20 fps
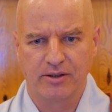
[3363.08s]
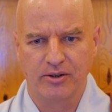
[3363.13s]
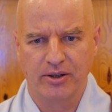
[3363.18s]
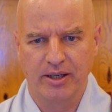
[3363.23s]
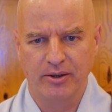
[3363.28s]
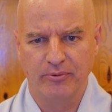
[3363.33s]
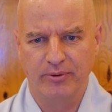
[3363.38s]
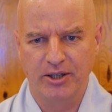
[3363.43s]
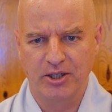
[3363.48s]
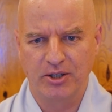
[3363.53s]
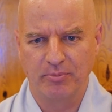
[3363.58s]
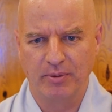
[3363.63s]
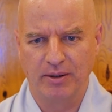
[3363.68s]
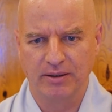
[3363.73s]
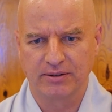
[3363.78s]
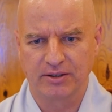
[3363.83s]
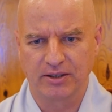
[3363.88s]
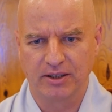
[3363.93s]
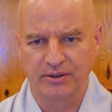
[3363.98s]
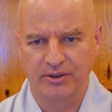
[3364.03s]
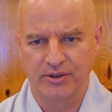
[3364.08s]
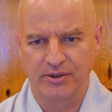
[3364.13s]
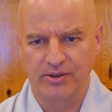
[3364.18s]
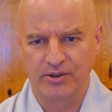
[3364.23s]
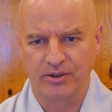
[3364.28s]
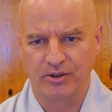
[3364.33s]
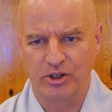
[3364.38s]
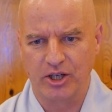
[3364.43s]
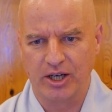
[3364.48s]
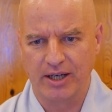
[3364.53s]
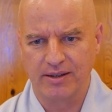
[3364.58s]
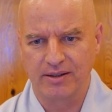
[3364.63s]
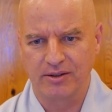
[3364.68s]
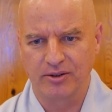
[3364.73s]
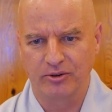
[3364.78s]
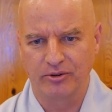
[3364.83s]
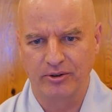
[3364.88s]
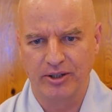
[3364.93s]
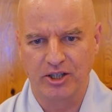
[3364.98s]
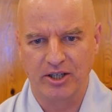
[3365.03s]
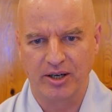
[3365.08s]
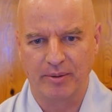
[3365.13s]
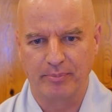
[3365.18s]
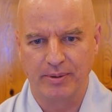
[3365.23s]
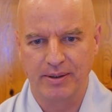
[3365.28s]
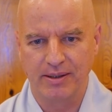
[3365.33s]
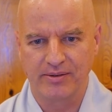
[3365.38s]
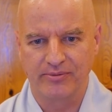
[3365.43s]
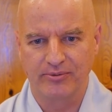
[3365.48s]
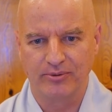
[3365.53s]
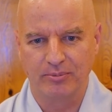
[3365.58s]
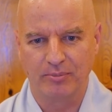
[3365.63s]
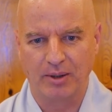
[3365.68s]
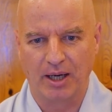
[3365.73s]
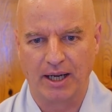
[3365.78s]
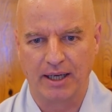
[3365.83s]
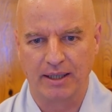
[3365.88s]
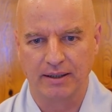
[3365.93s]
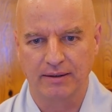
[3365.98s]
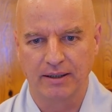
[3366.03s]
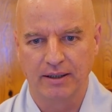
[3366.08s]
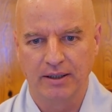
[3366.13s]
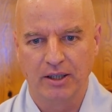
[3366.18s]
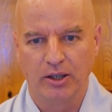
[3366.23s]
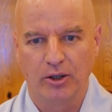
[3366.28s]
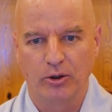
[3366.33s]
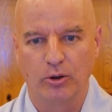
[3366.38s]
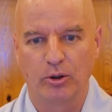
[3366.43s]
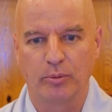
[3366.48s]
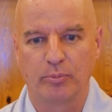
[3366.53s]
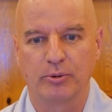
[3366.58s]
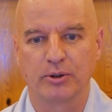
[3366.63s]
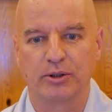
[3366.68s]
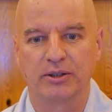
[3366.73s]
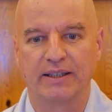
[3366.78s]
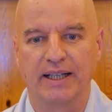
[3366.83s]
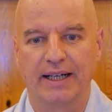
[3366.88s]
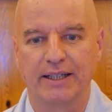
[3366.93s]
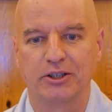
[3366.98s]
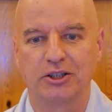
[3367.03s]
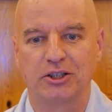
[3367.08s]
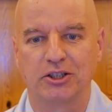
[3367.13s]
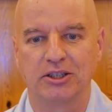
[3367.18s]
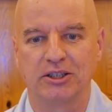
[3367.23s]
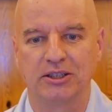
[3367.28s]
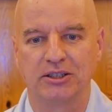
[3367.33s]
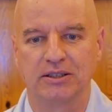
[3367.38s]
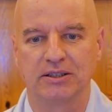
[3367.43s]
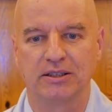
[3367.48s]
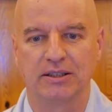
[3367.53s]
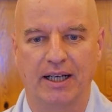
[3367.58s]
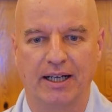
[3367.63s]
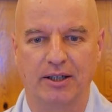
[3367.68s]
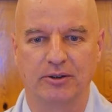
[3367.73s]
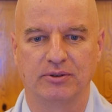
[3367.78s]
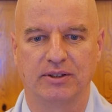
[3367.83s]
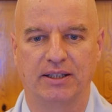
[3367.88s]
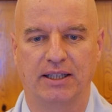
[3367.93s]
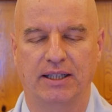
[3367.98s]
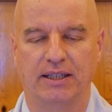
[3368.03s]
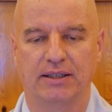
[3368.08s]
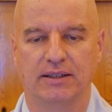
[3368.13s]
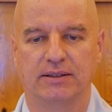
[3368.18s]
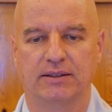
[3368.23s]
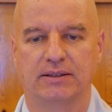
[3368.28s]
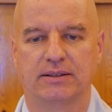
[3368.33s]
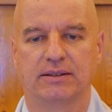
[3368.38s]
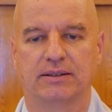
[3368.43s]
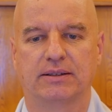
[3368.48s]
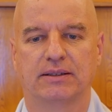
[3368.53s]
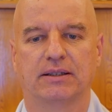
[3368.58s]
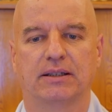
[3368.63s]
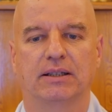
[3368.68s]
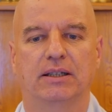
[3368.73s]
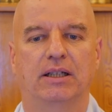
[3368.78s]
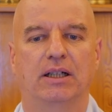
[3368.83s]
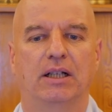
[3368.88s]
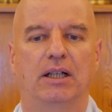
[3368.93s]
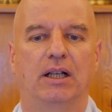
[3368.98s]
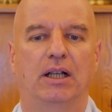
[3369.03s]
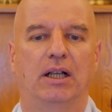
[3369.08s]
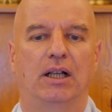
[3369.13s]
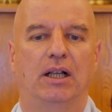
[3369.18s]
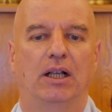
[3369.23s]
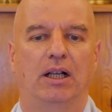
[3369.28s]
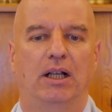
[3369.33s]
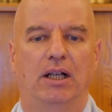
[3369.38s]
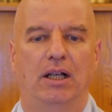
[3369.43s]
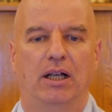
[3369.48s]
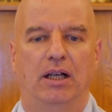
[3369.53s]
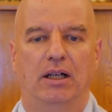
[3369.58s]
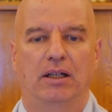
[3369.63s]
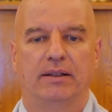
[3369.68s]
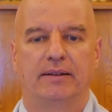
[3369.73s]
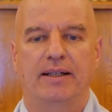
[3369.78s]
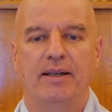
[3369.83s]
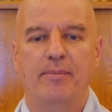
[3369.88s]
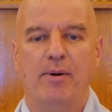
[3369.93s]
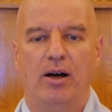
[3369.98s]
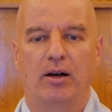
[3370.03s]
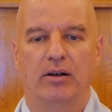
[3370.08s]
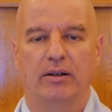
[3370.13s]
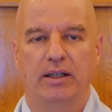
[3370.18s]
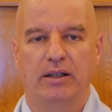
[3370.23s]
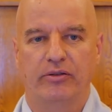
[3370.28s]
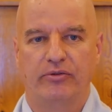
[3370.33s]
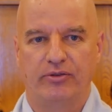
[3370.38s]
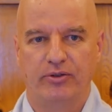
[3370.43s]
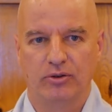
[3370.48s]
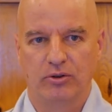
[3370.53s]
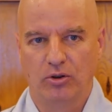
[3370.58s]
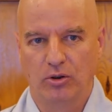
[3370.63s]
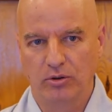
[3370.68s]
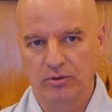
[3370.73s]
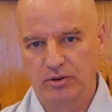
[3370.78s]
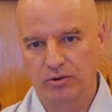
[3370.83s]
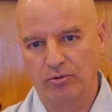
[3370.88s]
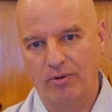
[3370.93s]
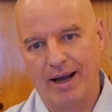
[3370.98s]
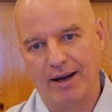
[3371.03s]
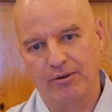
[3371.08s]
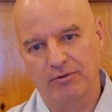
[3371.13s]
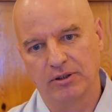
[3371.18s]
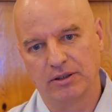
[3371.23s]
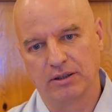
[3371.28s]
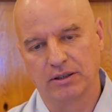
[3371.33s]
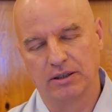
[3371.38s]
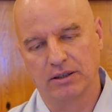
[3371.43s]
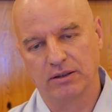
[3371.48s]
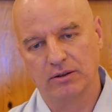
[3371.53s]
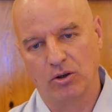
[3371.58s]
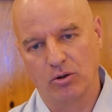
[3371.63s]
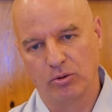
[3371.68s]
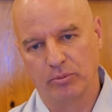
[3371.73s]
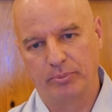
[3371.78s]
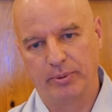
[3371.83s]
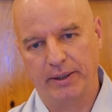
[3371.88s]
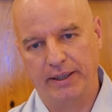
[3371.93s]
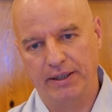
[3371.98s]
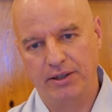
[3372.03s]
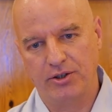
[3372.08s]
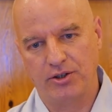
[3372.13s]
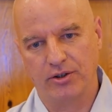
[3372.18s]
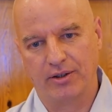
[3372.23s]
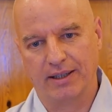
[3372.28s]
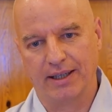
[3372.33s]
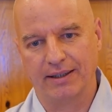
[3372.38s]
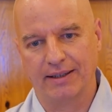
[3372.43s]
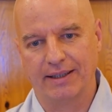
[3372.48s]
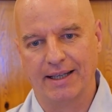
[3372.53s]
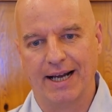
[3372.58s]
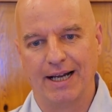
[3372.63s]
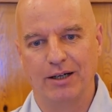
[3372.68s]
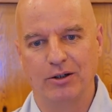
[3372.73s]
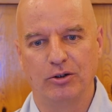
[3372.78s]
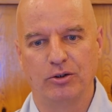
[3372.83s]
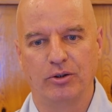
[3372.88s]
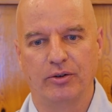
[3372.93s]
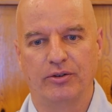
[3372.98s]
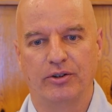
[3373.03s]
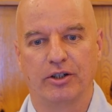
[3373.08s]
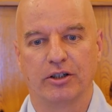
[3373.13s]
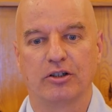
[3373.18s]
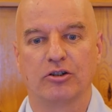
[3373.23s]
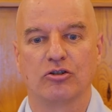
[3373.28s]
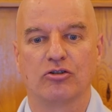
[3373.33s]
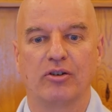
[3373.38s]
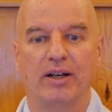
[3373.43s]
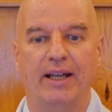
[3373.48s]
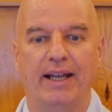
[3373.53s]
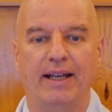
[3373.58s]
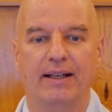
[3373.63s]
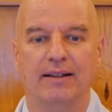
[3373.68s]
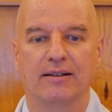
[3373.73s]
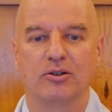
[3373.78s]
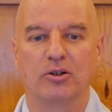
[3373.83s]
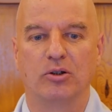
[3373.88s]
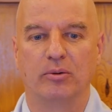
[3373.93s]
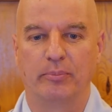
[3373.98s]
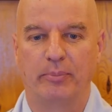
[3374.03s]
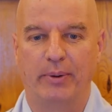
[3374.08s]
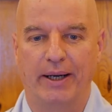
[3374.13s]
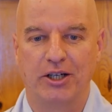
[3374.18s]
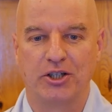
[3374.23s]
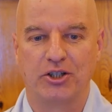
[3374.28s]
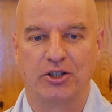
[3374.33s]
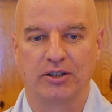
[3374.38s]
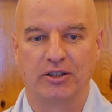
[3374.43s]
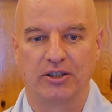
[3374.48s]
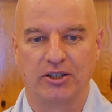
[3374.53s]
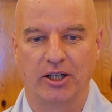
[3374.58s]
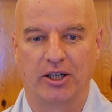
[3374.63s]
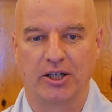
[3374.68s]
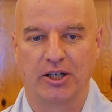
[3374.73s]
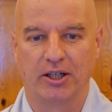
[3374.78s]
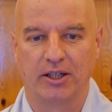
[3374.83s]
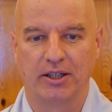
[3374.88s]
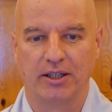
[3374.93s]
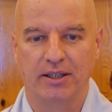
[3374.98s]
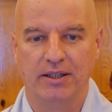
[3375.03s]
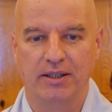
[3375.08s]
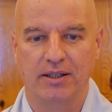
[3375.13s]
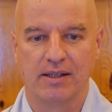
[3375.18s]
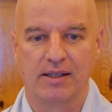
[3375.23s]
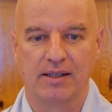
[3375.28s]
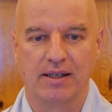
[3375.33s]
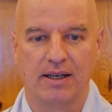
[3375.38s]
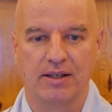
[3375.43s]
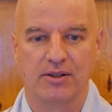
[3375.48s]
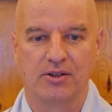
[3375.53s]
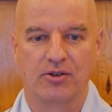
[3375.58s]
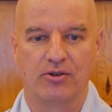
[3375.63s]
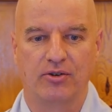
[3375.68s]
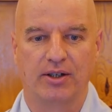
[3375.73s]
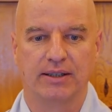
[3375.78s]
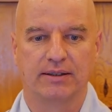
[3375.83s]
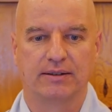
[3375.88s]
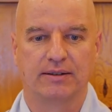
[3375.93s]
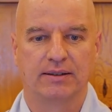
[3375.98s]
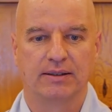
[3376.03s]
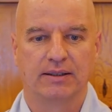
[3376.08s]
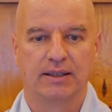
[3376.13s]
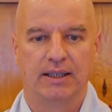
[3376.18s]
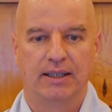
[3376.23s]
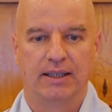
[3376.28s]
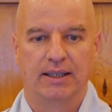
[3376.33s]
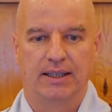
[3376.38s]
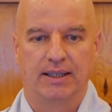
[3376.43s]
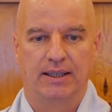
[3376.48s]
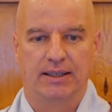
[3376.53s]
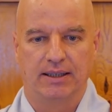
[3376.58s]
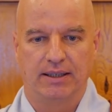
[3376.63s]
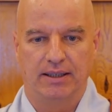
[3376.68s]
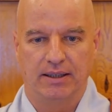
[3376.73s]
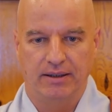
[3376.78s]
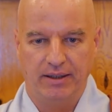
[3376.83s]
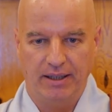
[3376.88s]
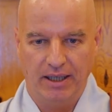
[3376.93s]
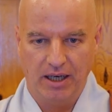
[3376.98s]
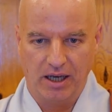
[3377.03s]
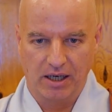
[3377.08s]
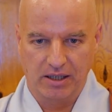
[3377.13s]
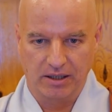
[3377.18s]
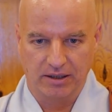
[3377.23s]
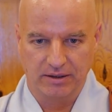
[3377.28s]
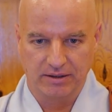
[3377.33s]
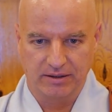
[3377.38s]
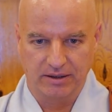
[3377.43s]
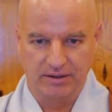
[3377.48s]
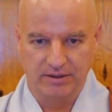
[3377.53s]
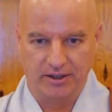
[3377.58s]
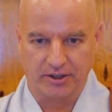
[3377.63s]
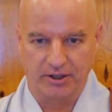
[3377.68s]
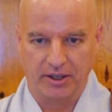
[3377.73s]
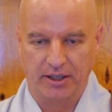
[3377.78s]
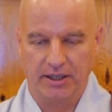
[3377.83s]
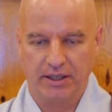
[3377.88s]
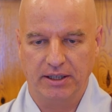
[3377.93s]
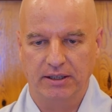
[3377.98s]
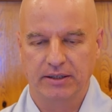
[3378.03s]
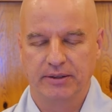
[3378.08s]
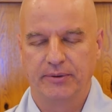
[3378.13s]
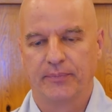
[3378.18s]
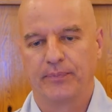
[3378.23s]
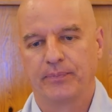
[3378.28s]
Suni, which mantra do you suggest to reach a peaceful mind or protection nowadays? Timo, if you go to our homepage, you can download the Great Compassion Dharani, in Sanskrit, Nilakanta Dharani.